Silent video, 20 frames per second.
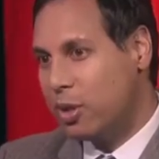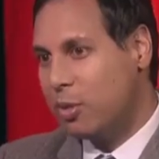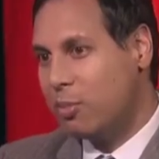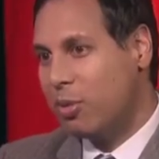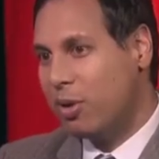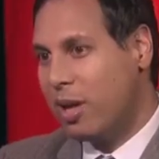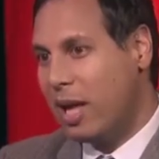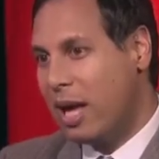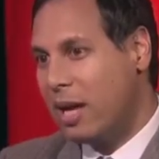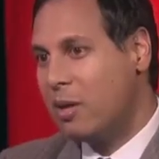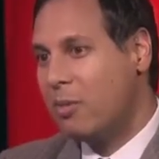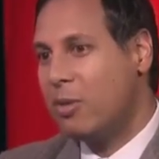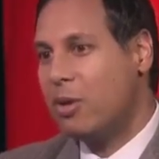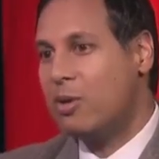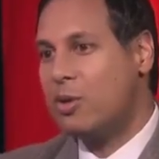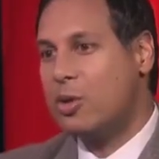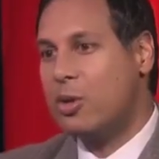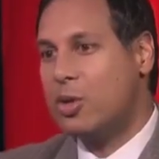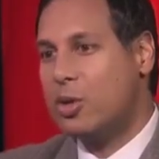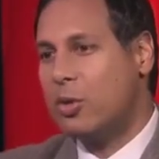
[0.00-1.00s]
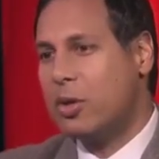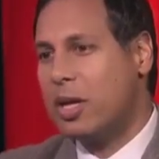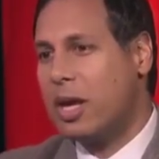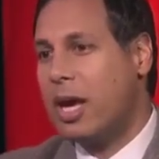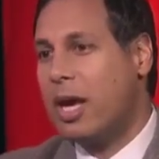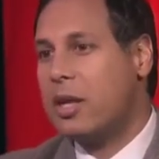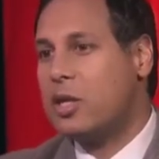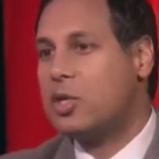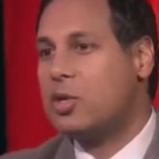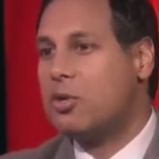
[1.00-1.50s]
and platinum, and there's also a
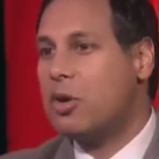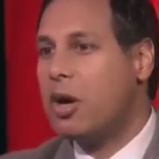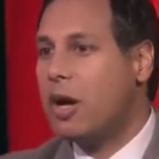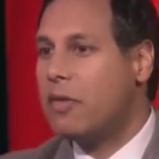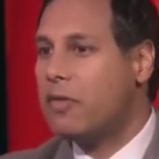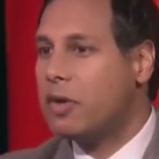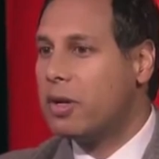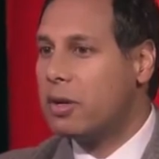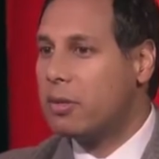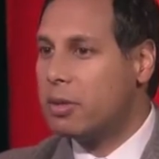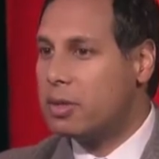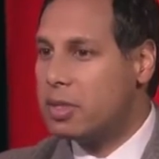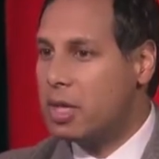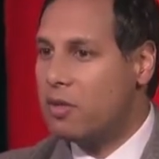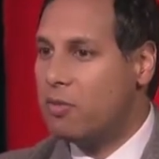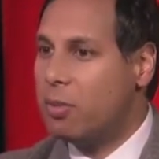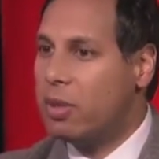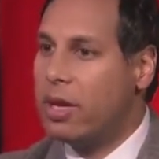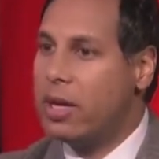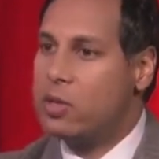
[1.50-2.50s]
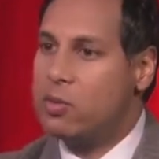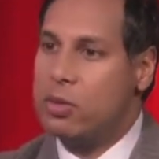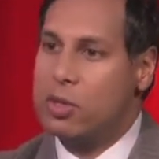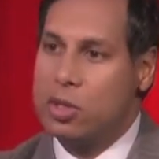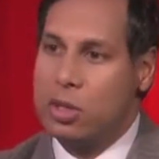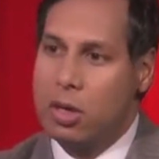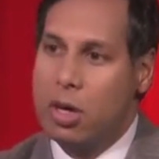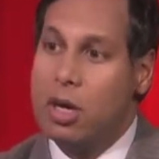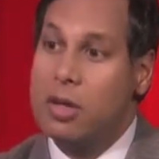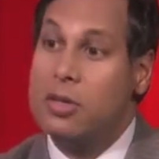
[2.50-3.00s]
catastrophic set of plans
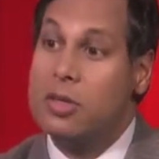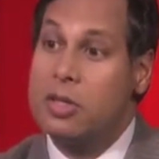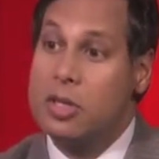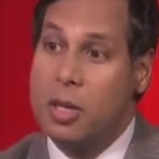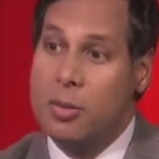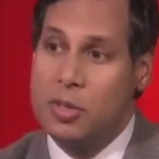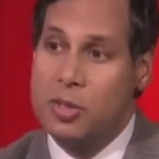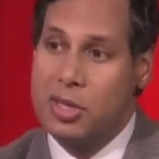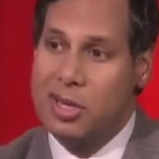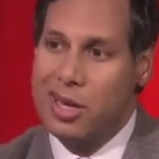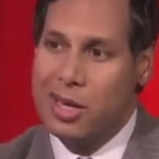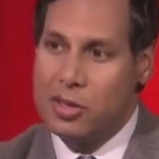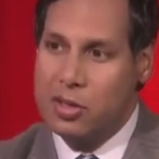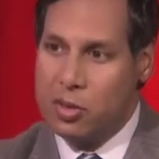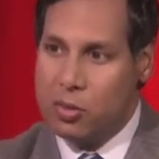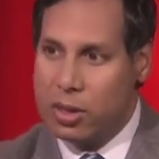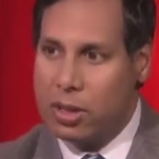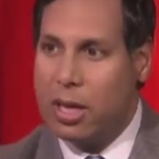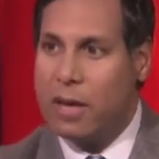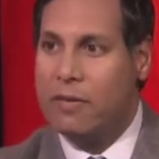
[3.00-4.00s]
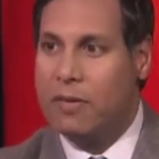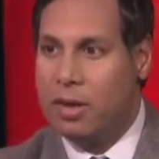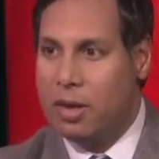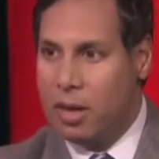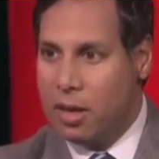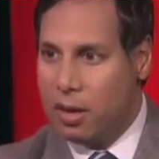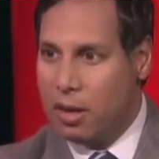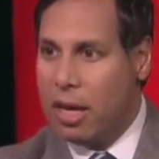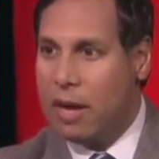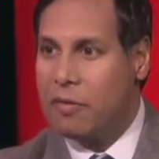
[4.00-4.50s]
which are unsubsidized. So we
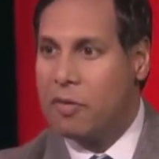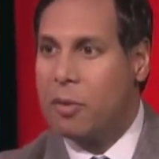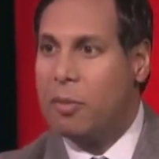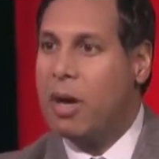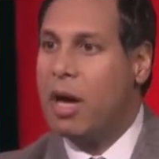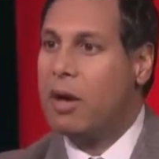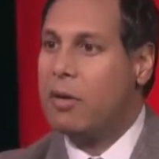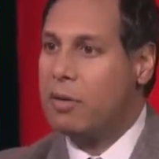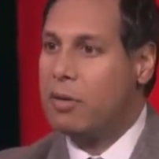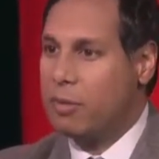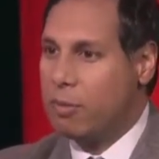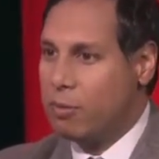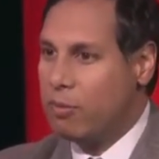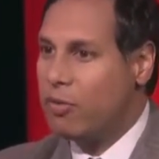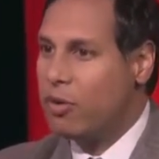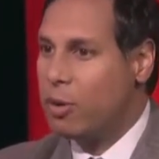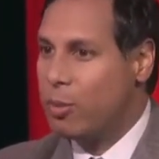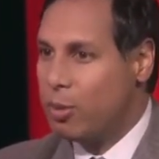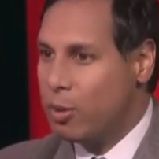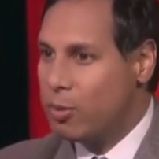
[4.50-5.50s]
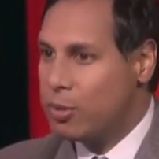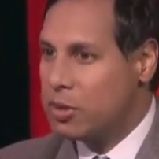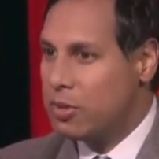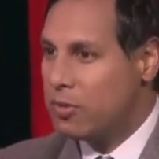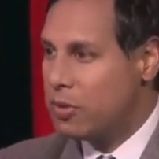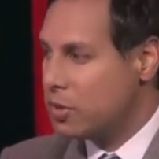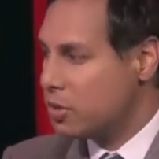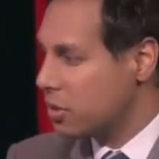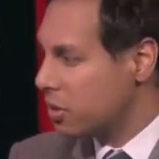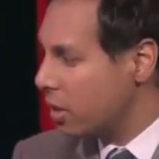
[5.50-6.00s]
left them out for the purpose of
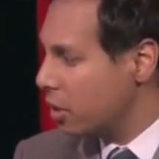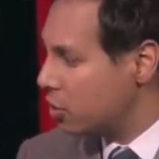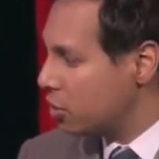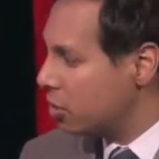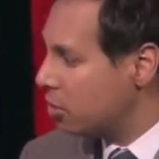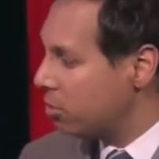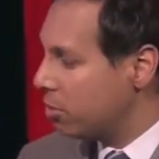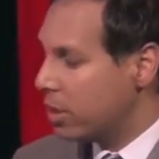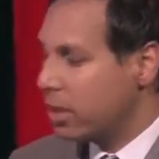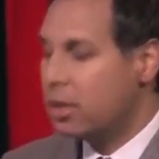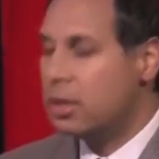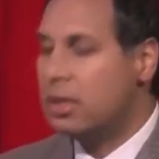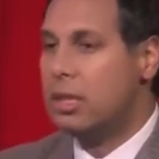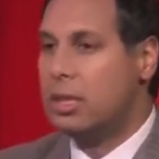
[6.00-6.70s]
the discussion. But